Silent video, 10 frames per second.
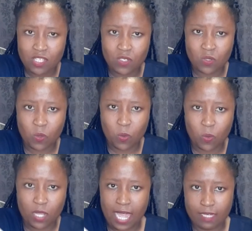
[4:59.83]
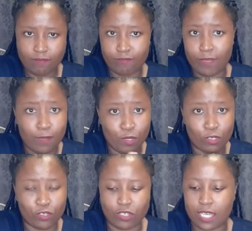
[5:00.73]
So yeah, let me
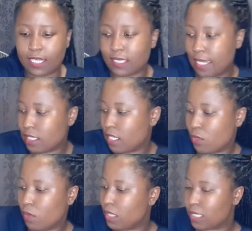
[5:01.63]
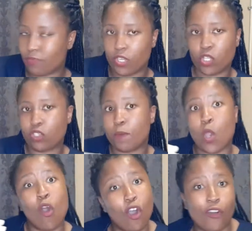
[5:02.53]
show you the inside. I don't want this video to be
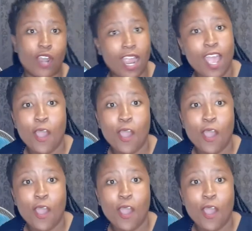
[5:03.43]
horror